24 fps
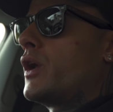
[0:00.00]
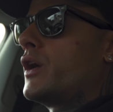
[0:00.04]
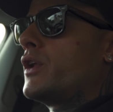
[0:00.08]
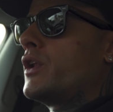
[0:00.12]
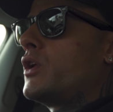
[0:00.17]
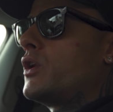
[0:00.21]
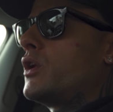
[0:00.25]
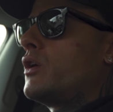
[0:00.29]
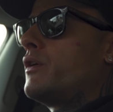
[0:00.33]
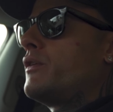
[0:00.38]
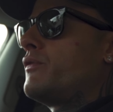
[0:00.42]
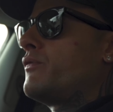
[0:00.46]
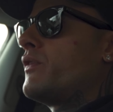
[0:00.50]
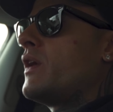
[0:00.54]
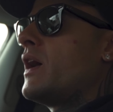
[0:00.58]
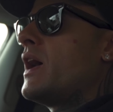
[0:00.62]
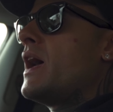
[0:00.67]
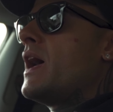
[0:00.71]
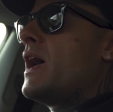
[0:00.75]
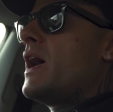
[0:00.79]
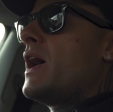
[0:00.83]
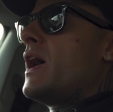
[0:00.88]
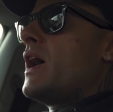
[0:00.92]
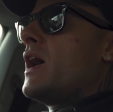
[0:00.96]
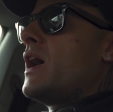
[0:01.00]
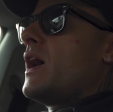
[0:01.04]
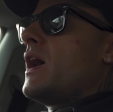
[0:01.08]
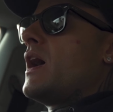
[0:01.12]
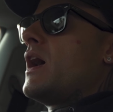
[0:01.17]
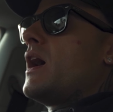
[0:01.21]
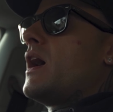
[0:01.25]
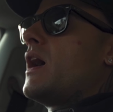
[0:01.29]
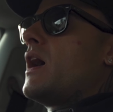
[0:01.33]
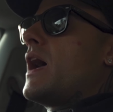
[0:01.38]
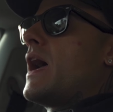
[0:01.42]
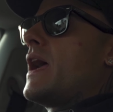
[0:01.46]
I don't know if
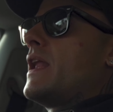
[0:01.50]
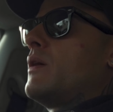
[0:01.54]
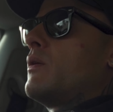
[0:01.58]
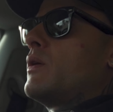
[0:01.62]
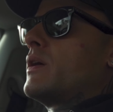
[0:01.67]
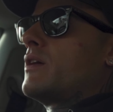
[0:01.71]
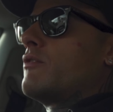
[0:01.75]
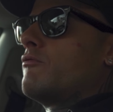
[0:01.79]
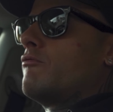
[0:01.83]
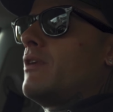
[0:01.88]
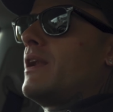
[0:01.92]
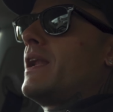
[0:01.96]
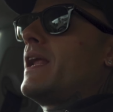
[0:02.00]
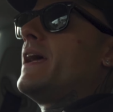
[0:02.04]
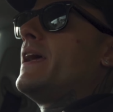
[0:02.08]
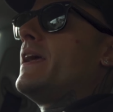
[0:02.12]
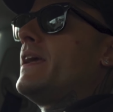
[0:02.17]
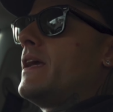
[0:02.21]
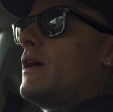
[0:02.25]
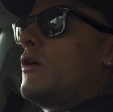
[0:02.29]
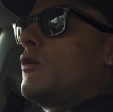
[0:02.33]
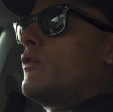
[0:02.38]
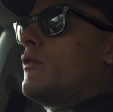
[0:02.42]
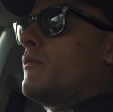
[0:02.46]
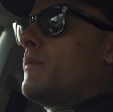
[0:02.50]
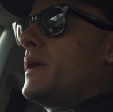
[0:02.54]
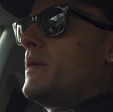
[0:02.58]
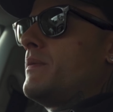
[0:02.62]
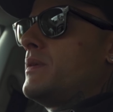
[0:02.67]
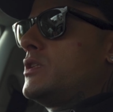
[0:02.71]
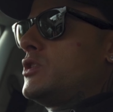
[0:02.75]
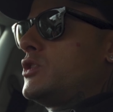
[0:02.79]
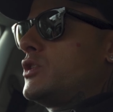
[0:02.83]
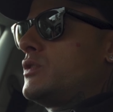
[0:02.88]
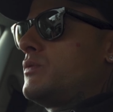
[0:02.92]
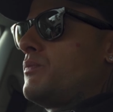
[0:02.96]
anyone can relate, or maybe
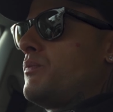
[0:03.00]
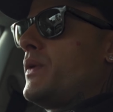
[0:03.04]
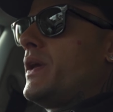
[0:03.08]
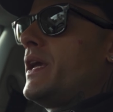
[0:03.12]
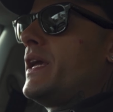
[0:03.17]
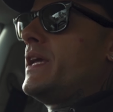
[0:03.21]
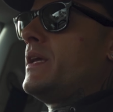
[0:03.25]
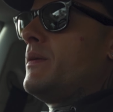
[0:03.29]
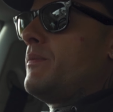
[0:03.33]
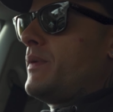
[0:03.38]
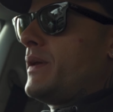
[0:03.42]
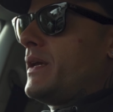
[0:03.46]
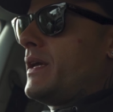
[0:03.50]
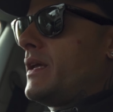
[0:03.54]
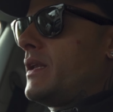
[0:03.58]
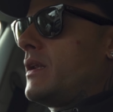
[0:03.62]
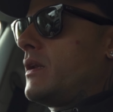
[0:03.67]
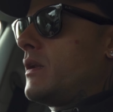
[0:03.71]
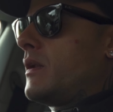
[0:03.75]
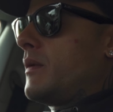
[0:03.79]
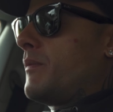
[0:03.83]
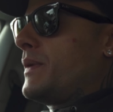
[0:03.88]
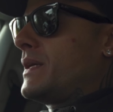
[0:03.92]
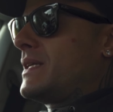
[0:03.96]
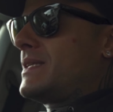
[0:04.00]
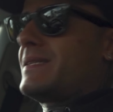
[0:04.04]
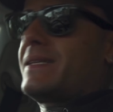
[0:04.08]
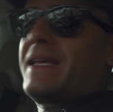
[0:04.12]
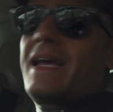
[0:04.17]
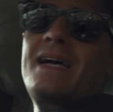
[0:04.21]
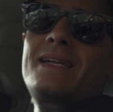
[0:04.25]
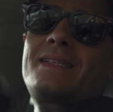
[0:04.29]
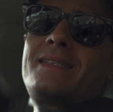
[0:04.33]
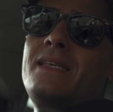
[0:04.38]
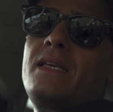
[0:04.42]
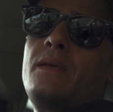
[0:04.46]
it's just me being a bit
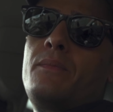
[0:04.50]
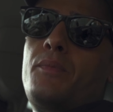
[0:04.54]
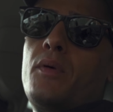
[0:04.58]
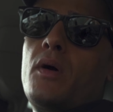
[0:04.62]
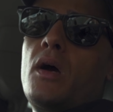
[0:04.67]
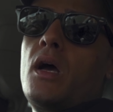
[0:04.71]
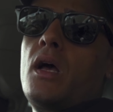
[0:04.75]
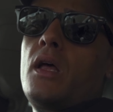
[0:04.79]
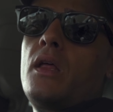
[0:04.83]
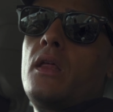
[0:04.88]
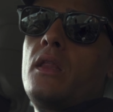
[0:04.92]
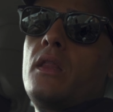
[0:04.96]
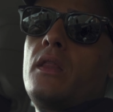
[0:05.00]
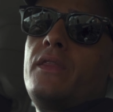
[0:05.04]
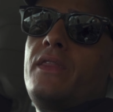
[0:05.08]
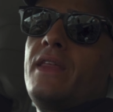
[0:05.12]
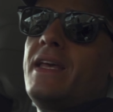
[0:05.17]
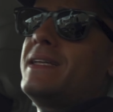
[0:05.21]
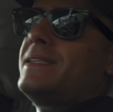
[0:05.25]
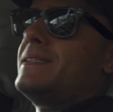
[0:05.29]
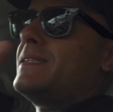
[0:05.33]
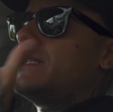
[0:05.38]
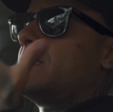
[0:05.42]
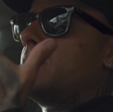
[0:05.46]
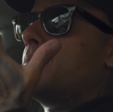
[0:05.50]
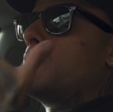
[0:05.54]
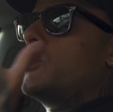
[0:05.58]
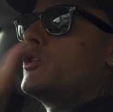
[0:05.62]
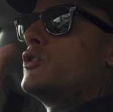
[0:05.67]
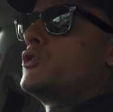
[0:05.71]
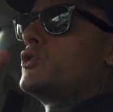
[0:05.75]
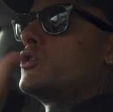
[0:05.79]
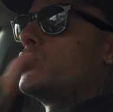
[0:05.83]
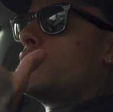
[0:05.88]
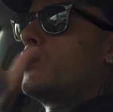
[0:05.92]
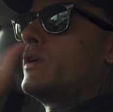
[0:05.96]
scatty, but this is the
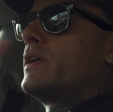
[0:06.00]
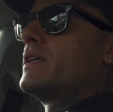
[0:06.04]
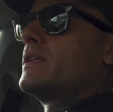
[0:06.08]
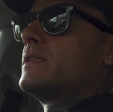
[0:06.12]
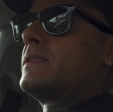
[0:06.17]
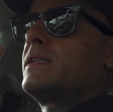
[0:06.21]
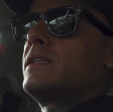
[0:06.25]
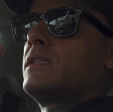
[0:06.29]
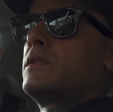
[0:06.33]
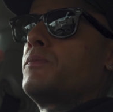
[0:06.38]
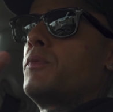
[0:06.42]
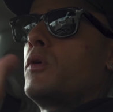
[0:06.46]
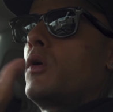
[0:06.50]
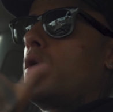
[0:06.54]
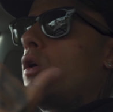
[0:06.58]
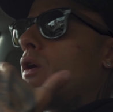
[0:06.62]
most annoyingest thing to put